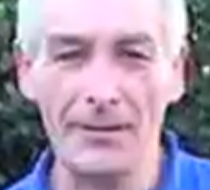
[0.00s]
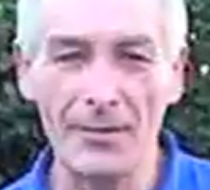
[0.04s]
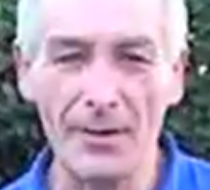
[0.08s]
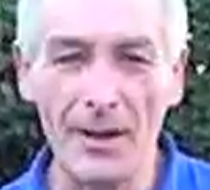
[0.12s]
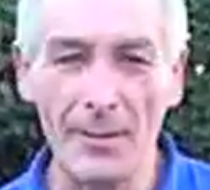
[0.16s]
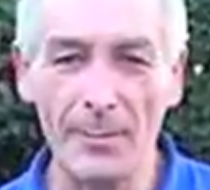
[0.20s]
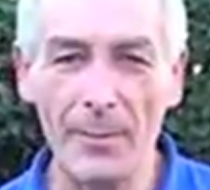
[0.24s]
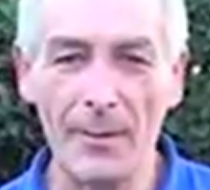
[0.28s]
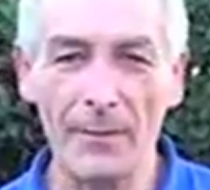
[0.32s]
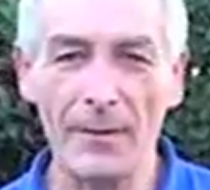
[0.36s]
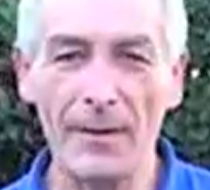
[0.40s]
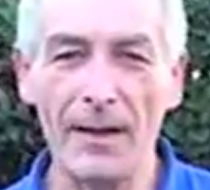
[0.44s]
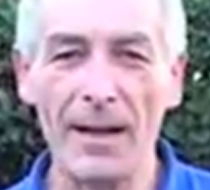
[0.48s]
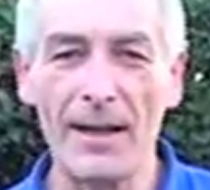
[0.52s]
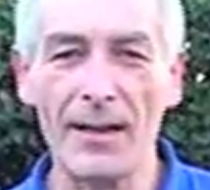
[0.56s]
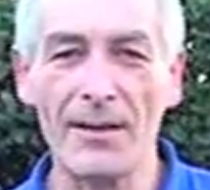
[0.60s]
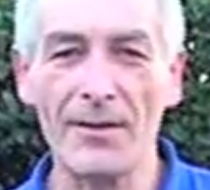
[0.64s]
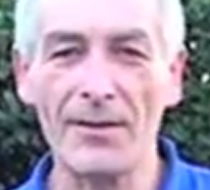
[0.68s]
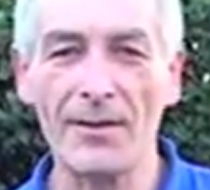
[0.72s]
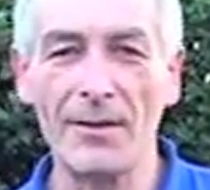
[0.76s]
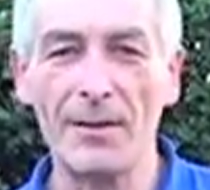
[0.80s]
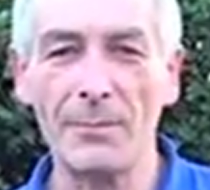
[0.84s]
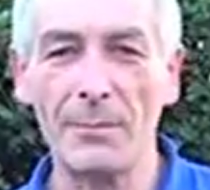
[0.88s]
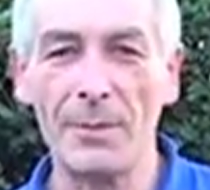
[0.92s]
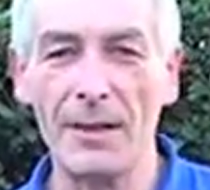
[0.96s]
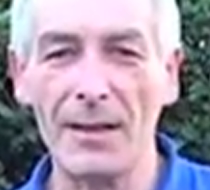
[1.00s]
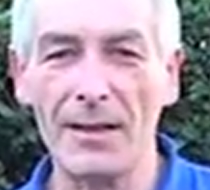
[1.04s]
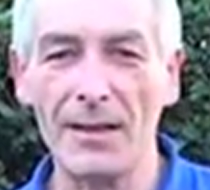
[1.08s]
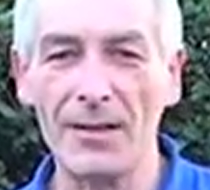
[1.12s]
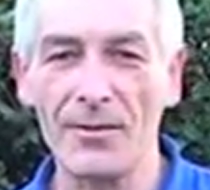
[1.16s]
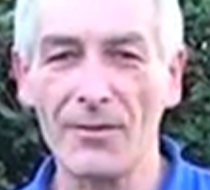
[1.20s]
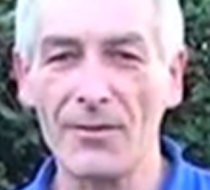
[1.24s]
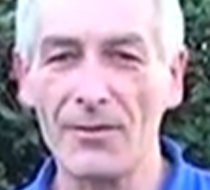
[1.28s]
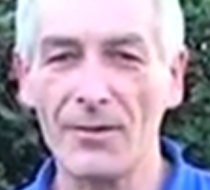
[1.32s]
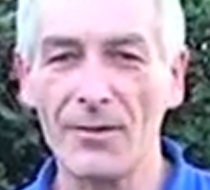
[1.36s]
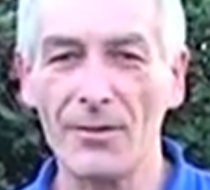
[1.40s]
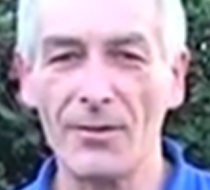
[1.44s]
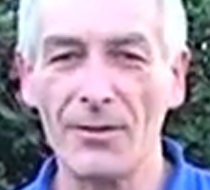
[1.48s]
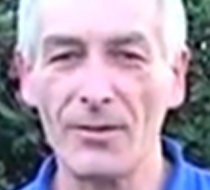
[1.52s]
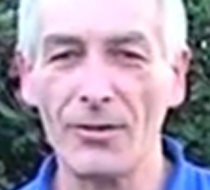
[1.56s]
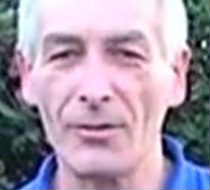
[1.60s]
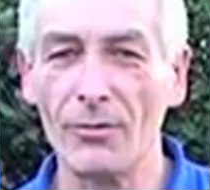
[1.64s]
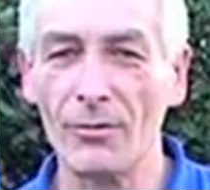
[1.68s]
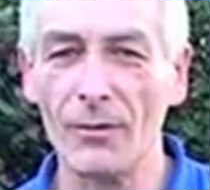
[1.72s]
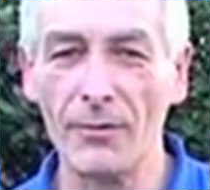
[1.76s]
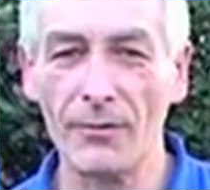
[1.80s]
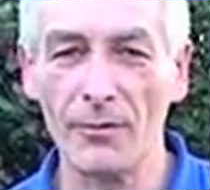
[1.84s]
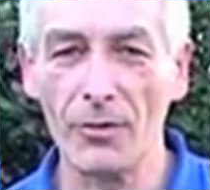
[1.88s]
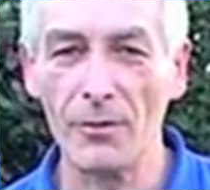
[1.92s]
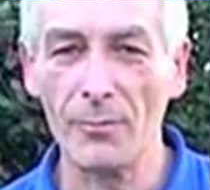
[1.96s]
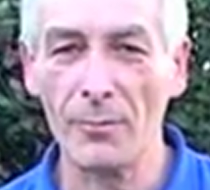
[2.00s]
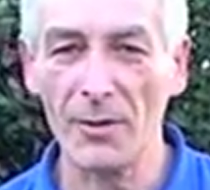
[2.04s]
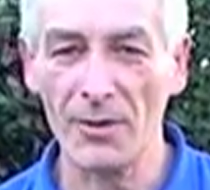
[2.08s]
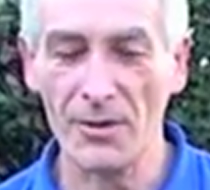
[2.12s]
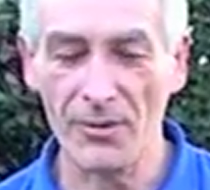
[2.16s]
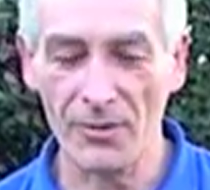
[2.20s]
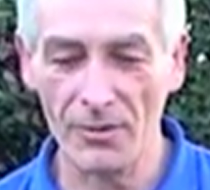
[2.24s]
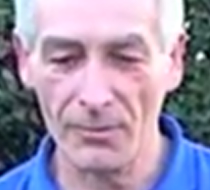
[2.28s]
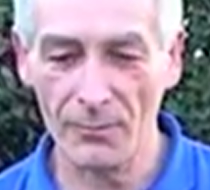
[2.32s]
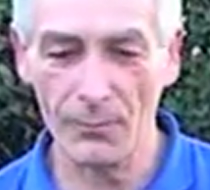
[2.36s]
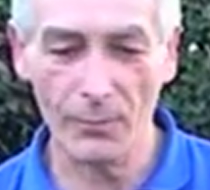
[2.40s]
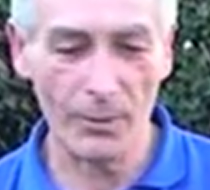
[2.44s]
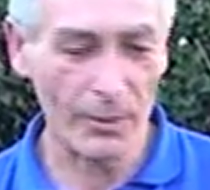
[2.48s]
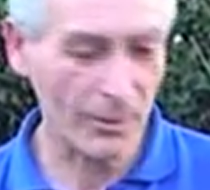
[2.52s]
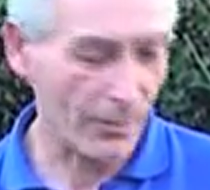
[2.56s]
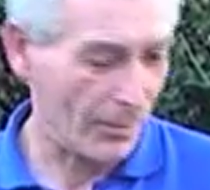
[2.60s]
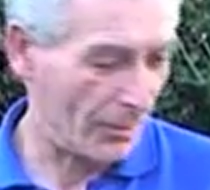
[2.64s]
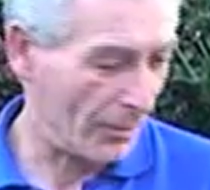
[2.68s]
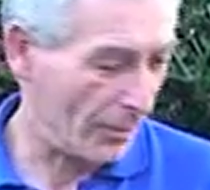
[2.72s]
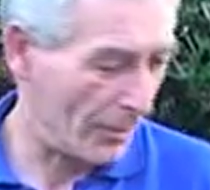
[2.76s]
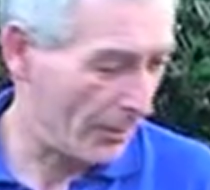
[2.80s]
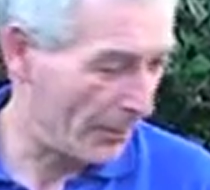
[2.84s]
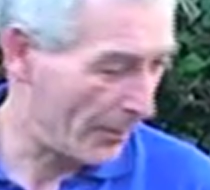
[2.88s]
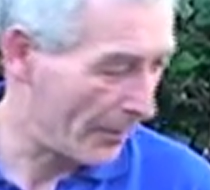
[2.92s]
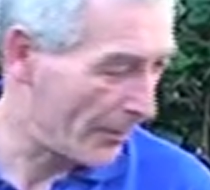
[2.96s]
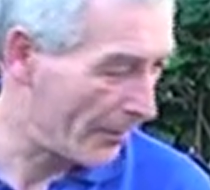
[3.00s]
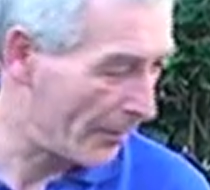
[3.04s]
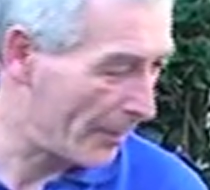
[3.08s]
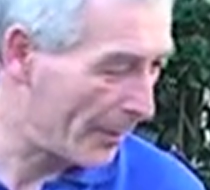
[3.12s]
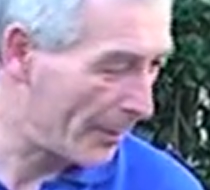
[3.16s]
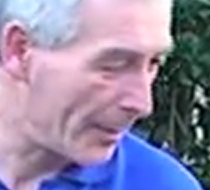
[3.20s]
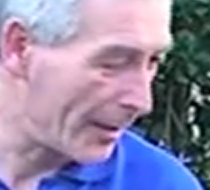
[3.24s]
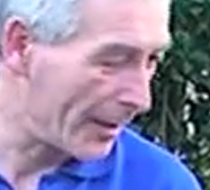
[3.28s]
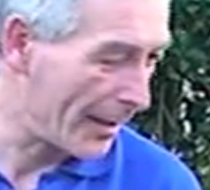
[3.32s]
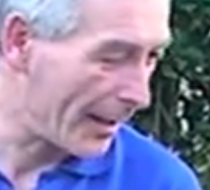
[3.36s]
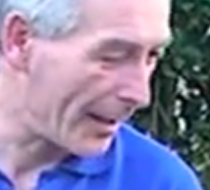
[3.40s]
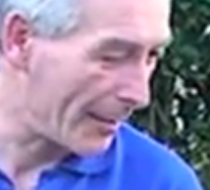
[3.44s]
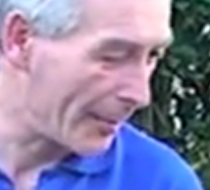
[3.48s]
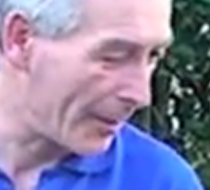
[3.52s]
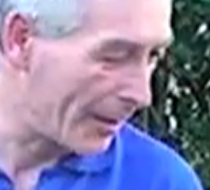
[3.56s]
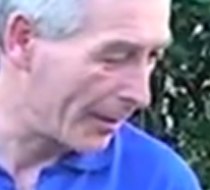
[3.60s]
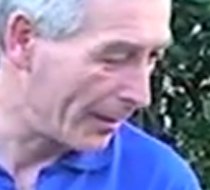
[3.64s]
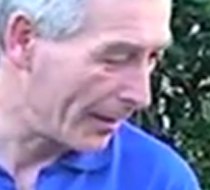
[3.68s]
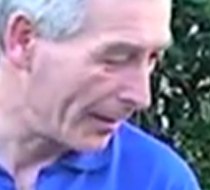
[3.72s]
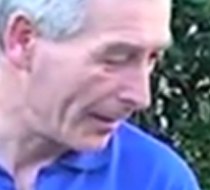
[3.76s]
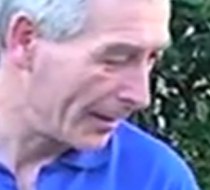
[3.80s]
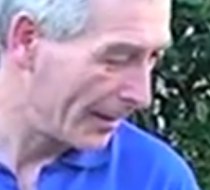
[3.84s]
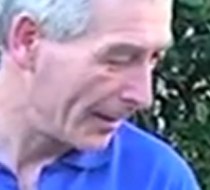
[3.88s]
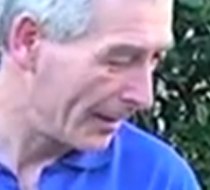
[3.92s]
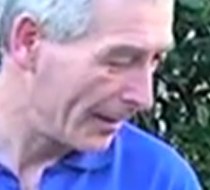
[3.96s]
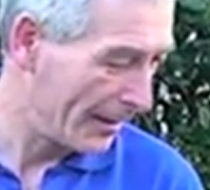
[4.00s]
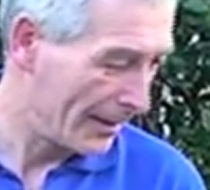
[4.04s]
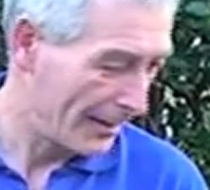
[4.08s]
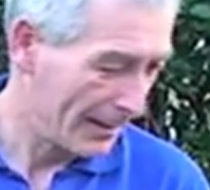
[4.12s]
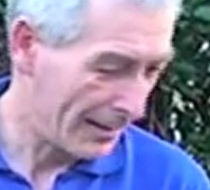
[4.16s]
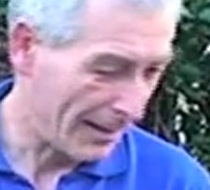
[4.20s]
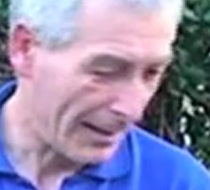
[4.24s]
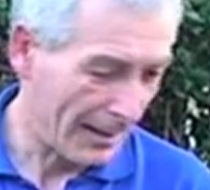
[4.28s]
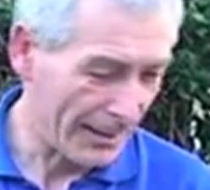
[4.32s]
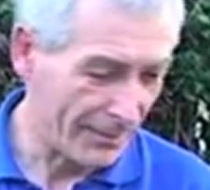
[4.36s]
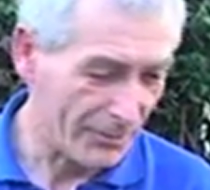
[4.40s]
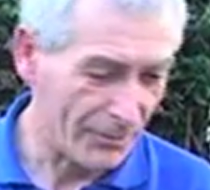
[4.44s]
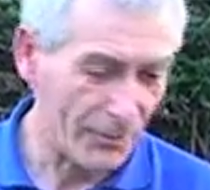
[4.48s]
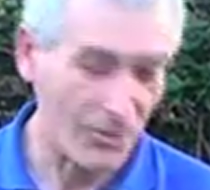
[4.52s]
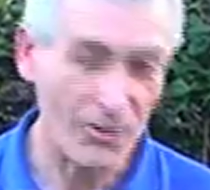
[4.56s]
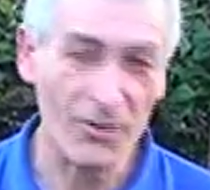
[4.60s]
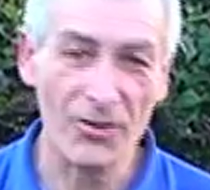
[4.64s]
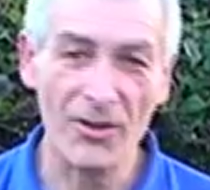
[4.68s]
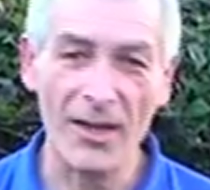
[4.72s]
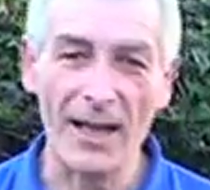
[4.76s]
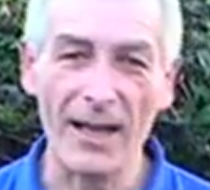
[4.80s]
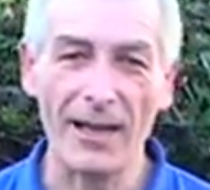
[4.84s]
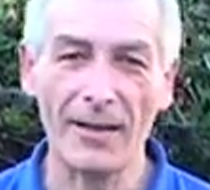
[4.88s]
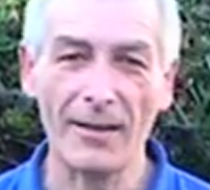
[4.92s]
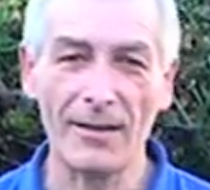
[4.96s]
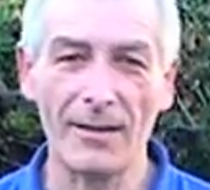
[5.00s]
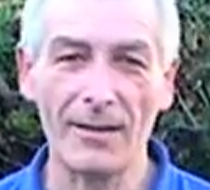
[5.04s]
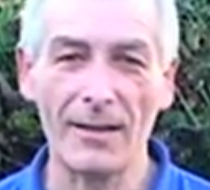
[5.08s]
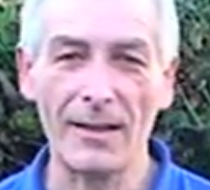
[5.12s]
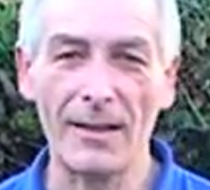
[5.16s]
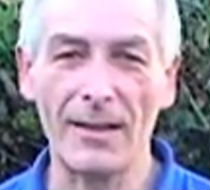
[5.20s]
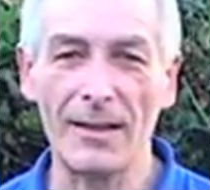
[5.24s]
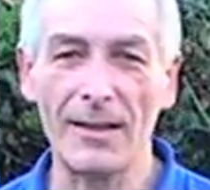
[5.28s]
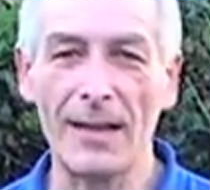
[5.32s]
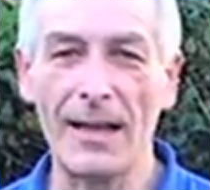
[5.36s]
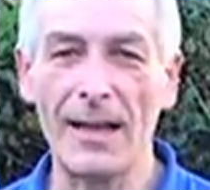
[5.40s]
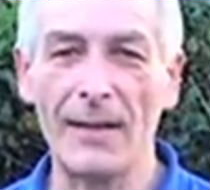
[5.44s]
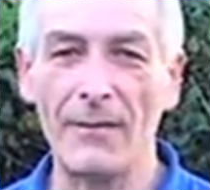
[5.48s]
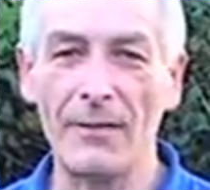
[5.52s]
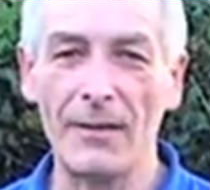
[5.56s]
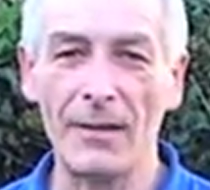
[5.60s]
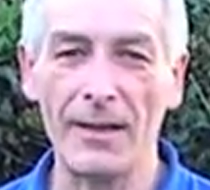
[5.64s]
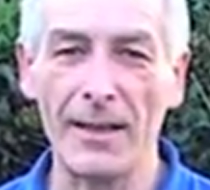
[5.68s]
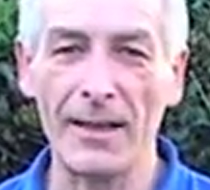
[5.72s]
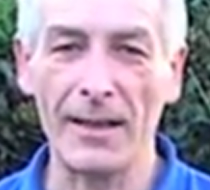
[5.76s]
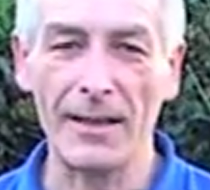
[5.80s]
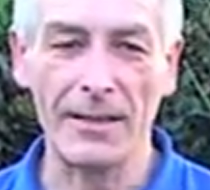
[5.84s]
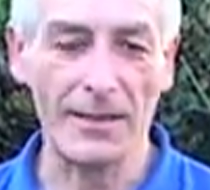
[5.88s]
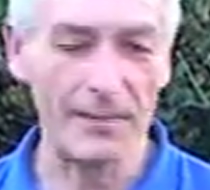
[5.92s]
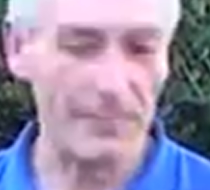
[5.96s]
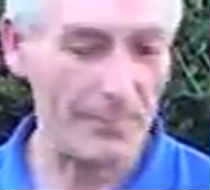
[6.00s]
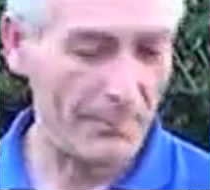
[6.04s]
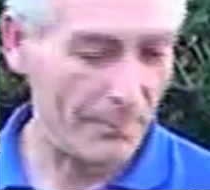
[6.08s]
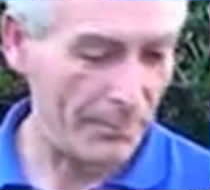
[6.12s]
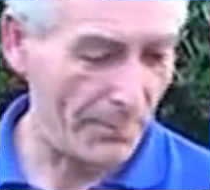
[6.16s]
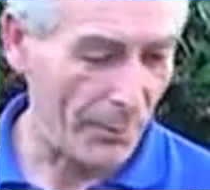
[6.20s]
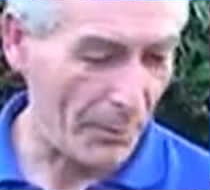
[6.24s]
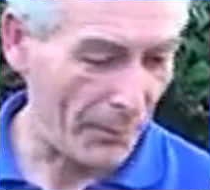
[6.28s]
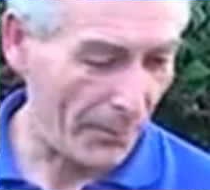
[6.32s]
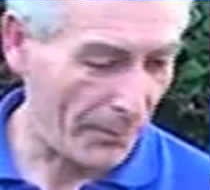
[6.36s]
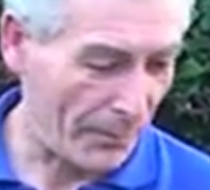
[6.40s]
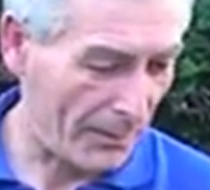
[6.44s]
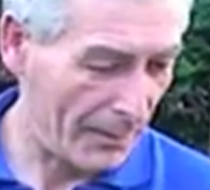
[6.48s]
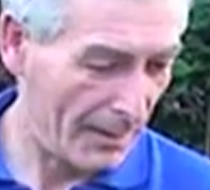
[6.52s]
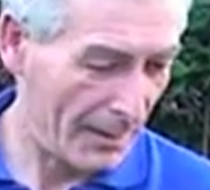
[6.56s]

drop the flags into place, you don't have too much work to do with the rubber hammer, and just check the level in both